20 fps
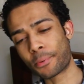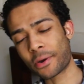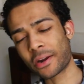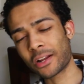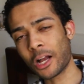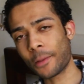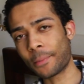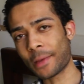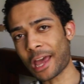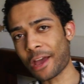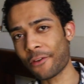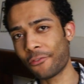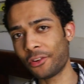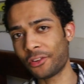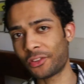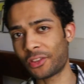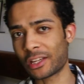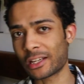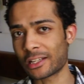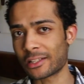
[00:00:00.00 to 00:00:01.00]
bring up
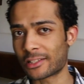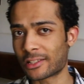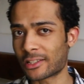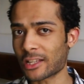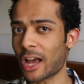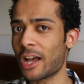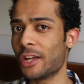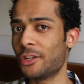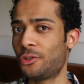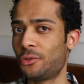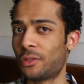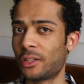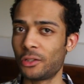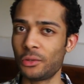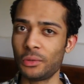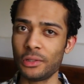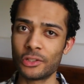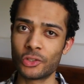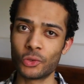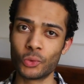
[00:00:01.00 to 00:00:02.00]
everything inside you that
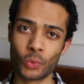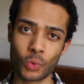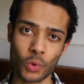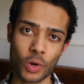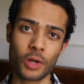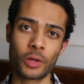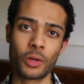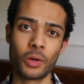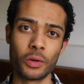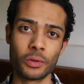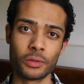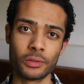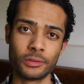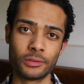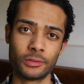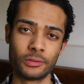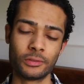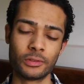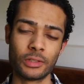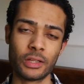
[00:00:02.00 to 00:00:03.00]
you need to work on
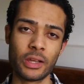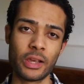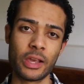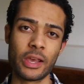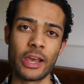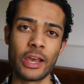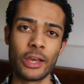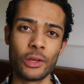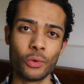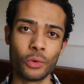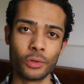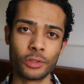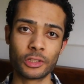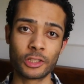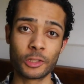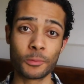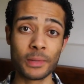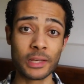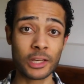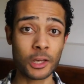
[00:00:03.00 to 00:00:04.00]
in order
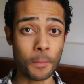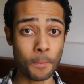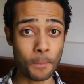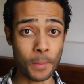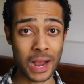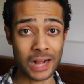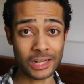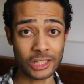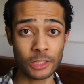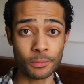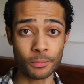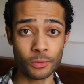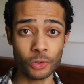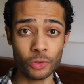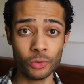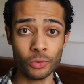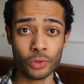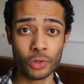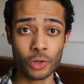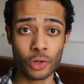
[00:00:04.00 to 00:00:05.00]
to be
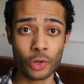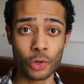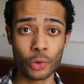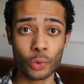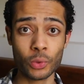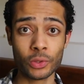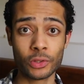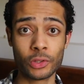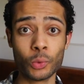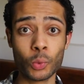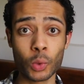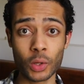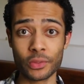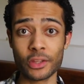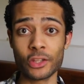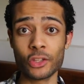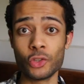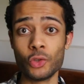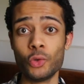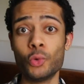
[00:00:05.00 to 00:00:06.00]
compatible with the one
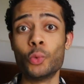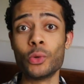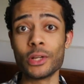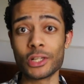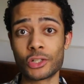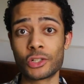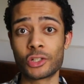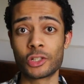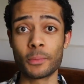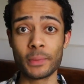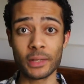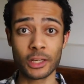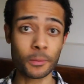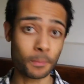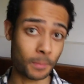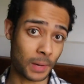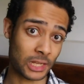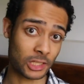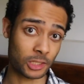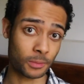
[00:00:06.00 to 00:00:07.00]
that you wish to be
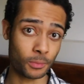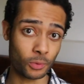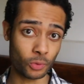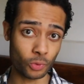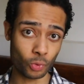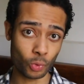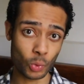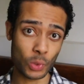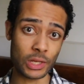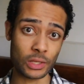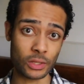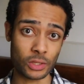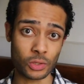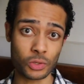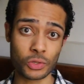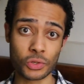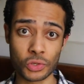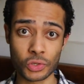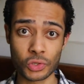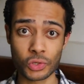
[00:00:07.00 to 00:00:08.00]
compatible with,
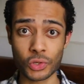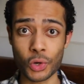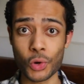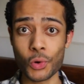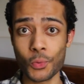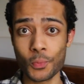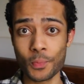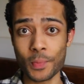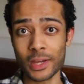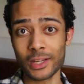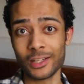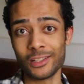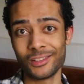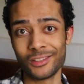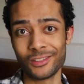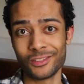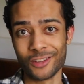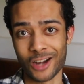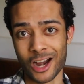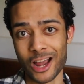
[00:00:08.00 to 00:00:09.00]
your soulmate,
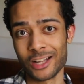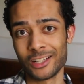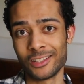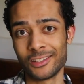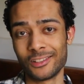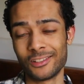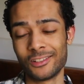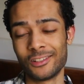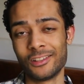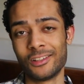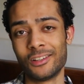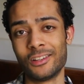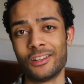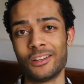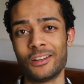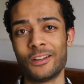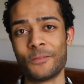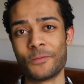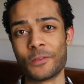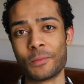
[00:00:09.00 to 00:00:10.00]
right?
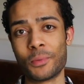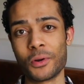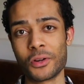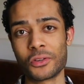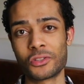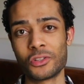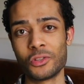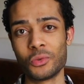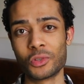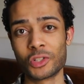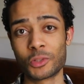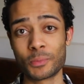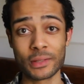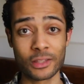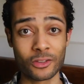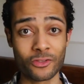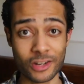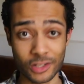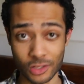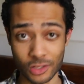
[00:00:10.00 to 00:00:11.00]
The person you want to
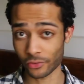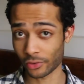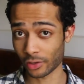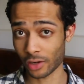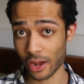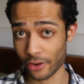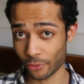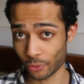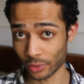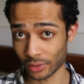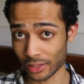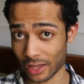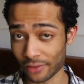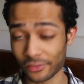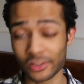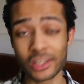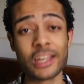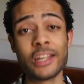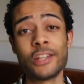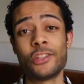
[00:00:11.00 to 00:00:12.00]
spend the of your life with,
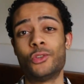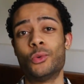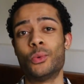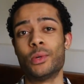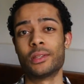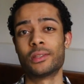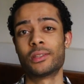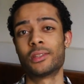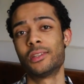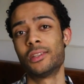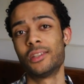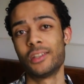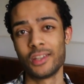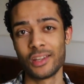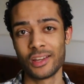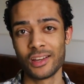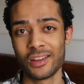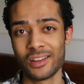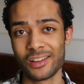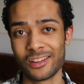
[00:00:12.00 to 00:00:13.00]
have kids with,
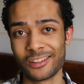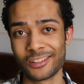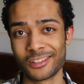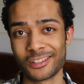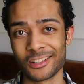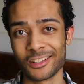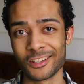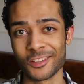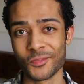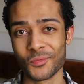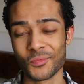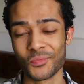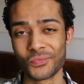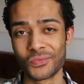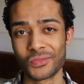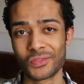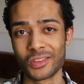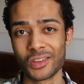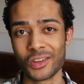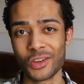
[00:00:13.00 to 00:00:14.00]
they say.
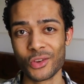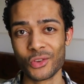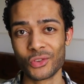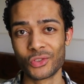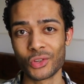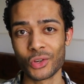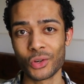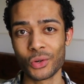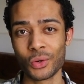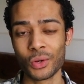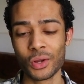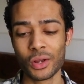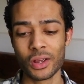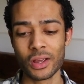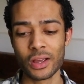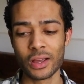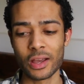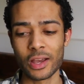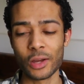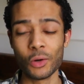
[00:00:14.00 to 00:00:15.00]
So,
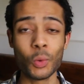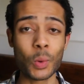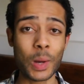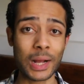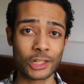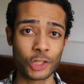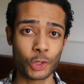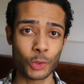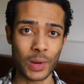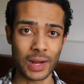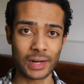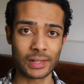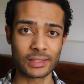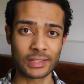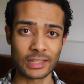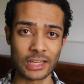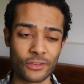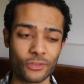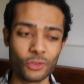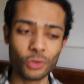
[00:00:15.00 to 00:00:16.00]
in all
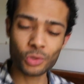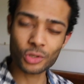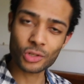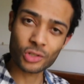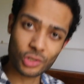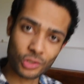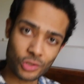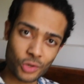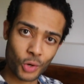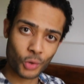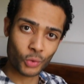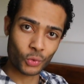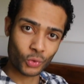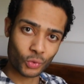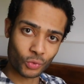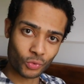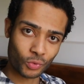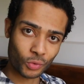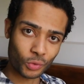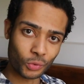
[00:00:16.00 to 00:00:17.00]
actuality, if you just know
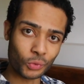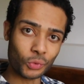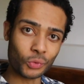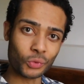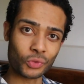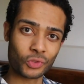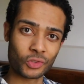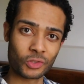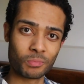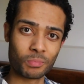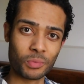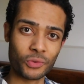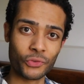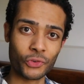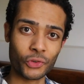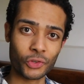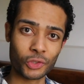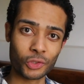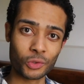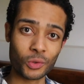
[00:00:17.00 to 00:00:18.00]
the rules
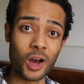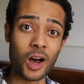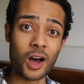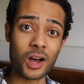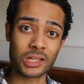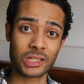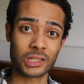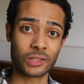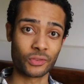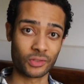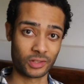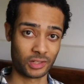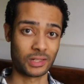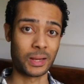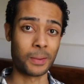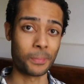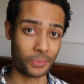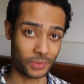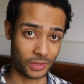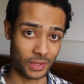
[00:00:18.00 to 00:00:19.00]
before you ask for
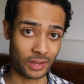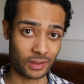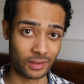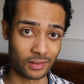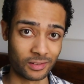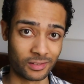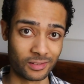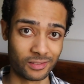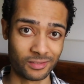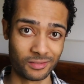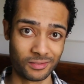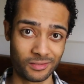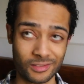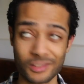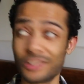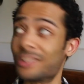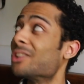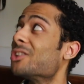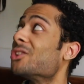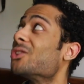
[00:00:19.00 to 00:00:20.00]
something
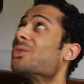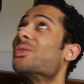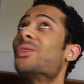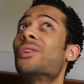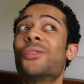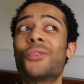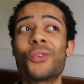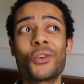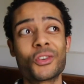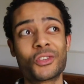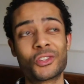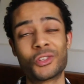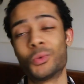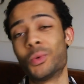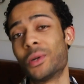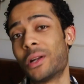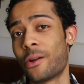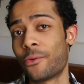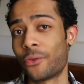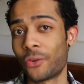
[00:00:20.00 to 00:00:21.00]
to the universe,
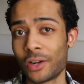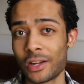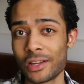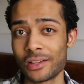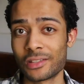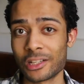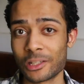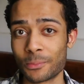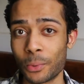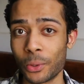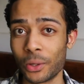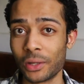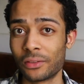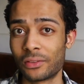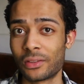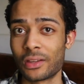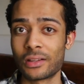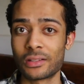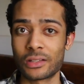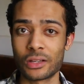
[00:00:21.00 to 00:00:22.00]
whatever it is that's putting
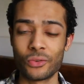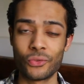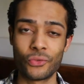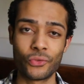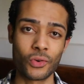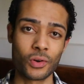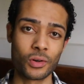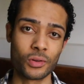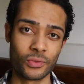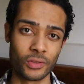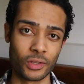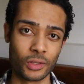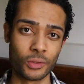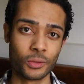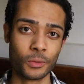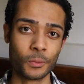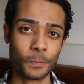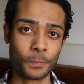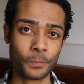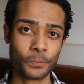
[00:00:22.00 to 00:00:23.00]
things in front of
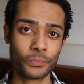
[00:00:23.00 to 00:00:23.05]
you,